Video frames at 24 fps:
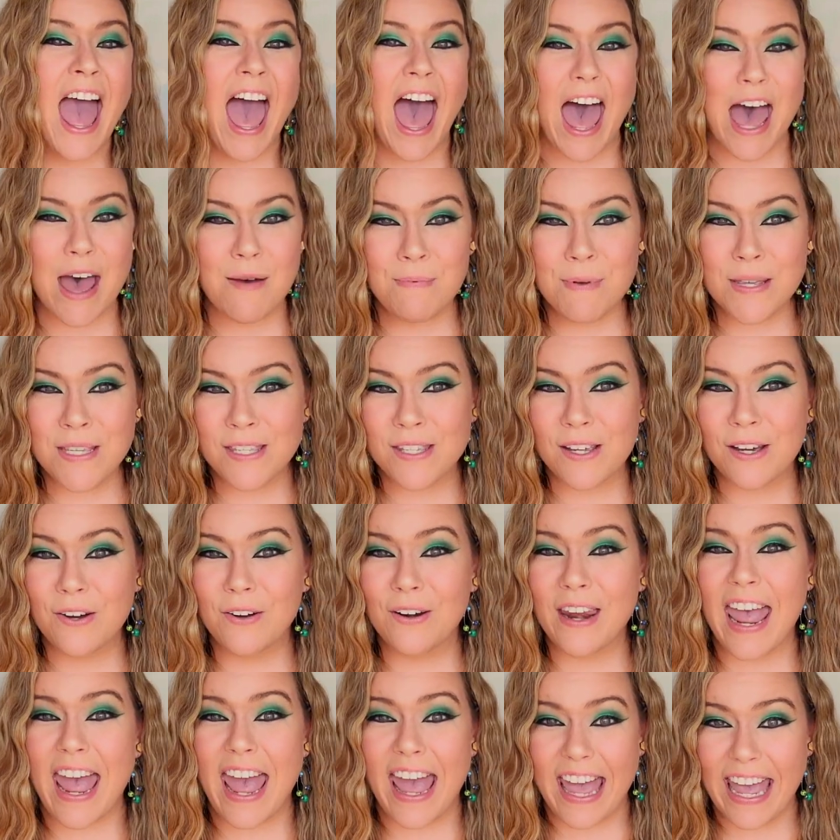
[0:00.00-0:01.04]

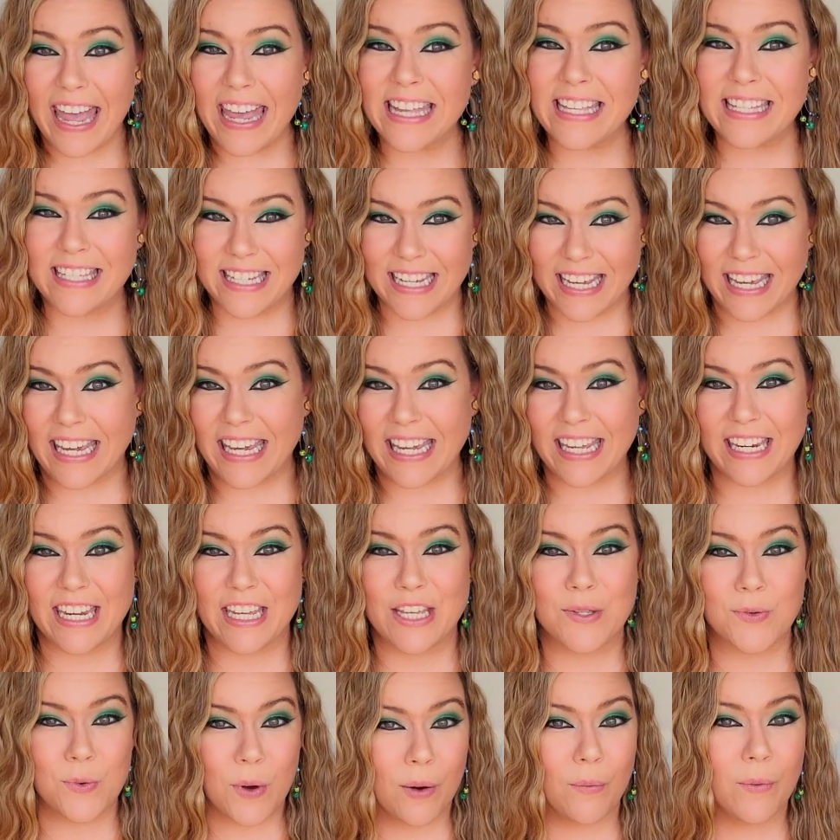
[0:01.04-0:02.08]
Episode 18
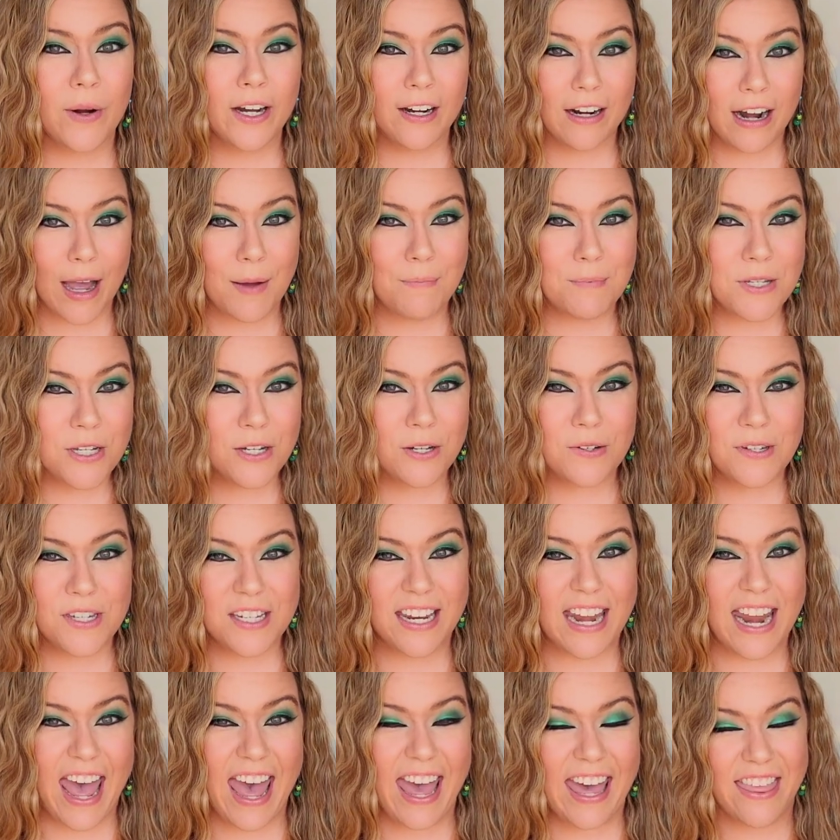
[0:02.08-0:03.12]
is what we are up to
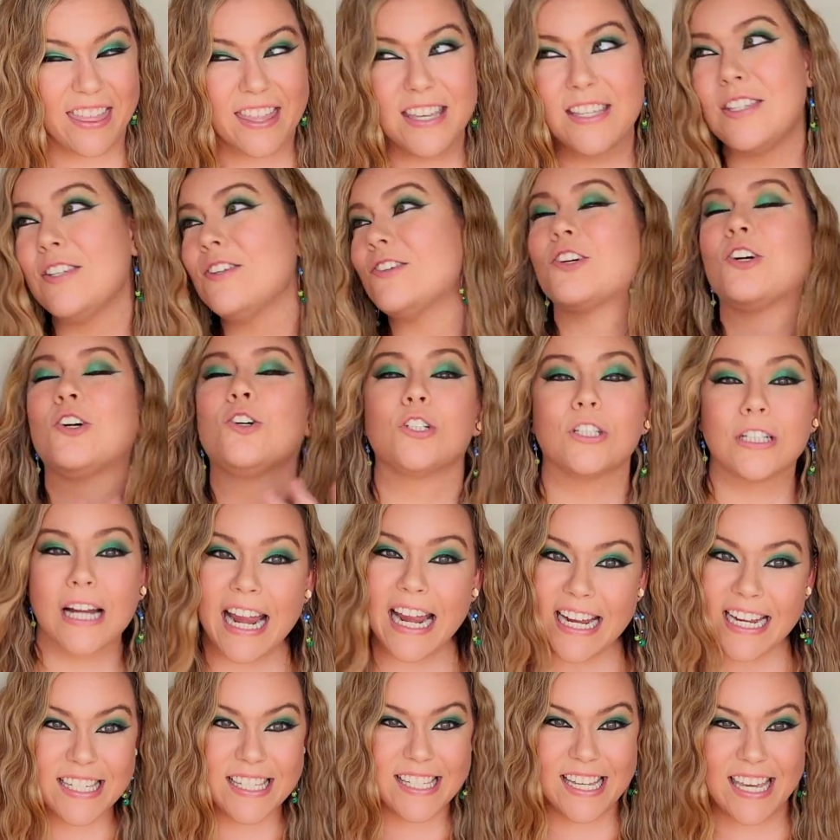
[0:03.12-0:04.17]
today. This is
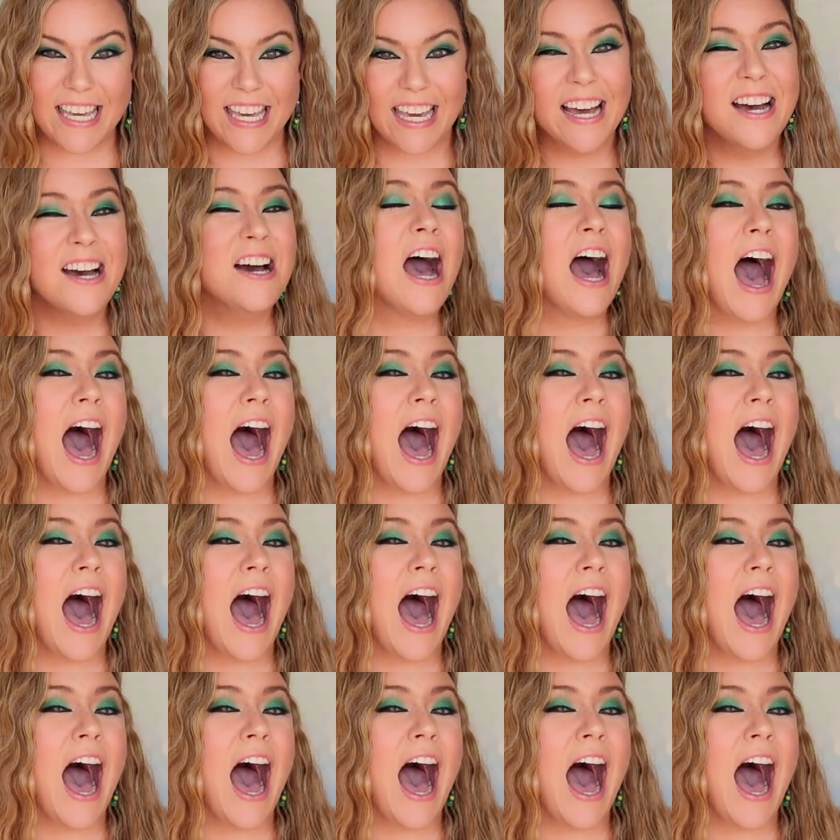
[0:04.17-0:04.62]
crazy.